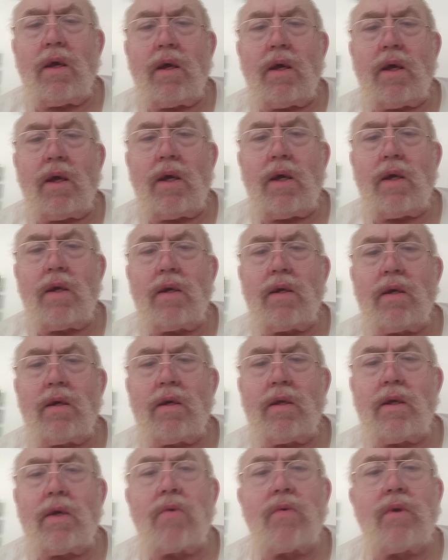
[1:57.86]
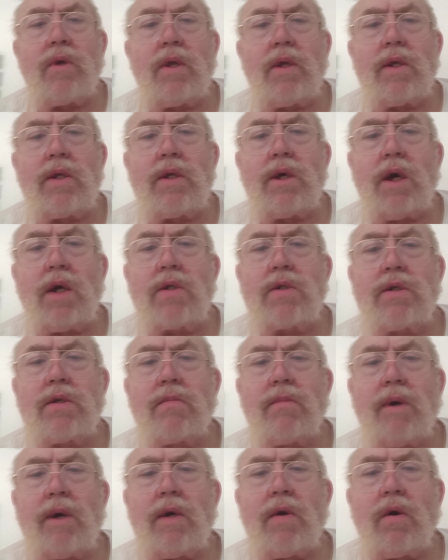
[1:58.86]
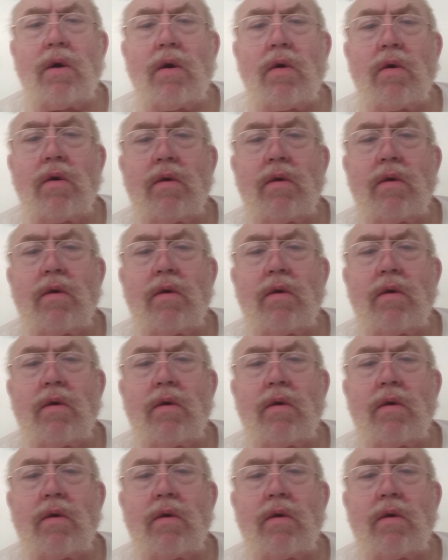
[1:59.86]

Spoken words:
And that really touched my heart.